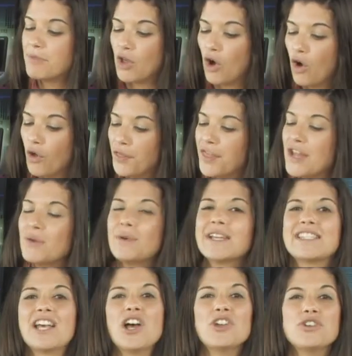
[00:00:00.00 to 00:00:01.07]
The whole thing weighs
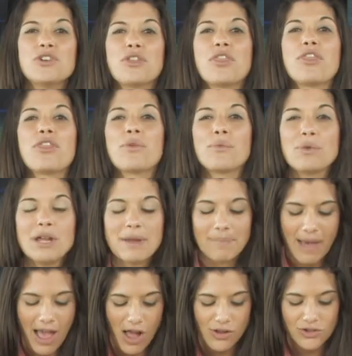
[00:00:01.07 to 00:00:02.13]
under three
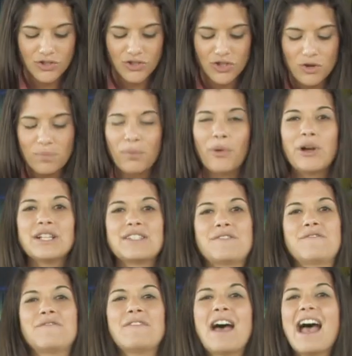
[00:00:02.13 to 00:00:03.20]
pounds, two point
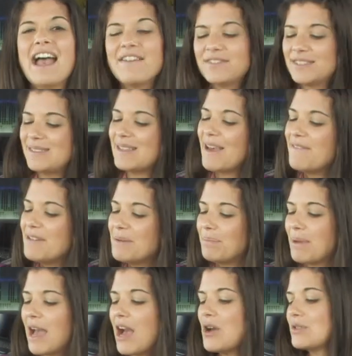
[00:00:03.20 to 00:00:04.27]
five seven
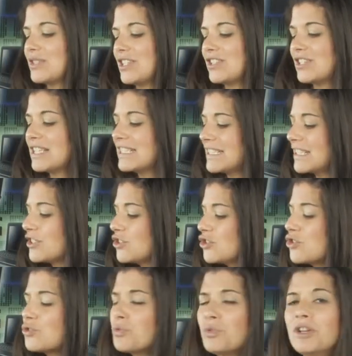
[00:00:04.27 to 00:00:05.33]
pounds. It's, it's
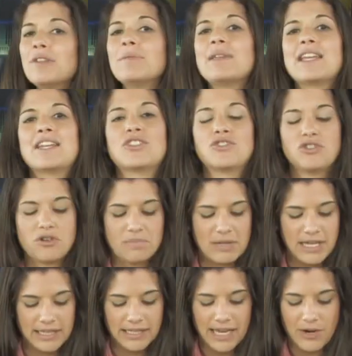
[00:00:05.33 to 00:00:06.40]
extremely,
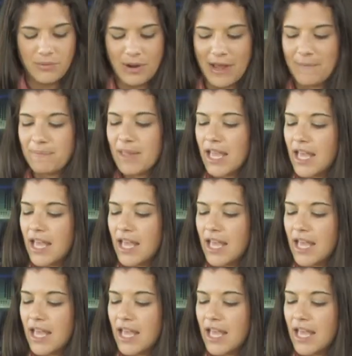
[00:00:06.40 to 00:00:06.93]
extremely lightweight.